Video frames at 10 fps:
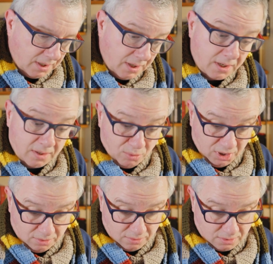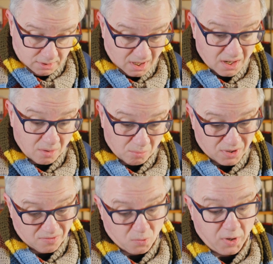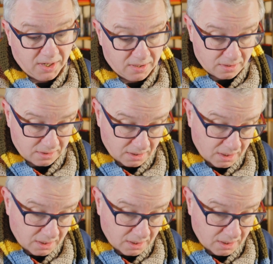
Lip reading: It can be used a number of ways.